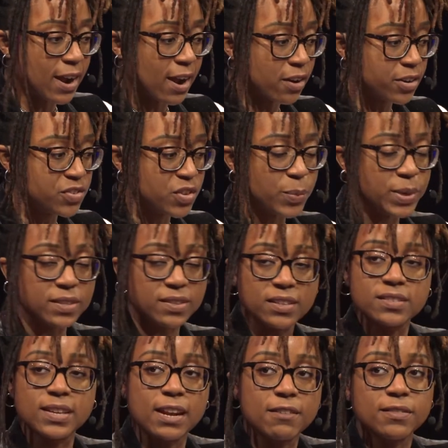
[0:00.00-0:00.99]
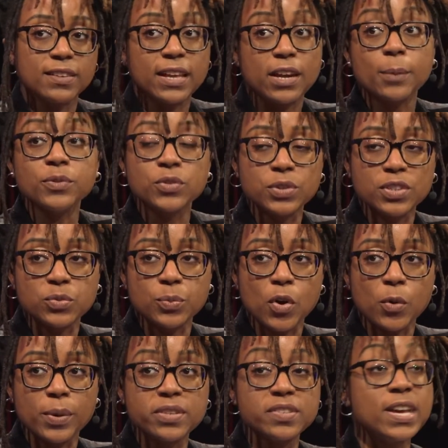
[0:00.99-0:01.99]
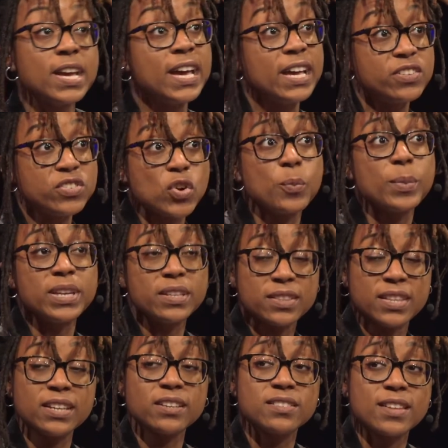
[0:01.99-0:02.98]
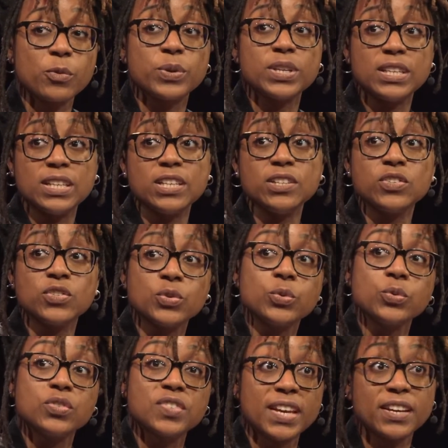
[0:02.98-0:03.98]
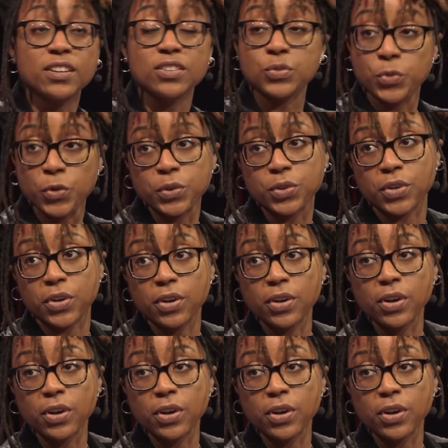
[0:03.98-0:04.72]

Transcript: are so many things that have led up to these moments, and so many things that we need to take us further.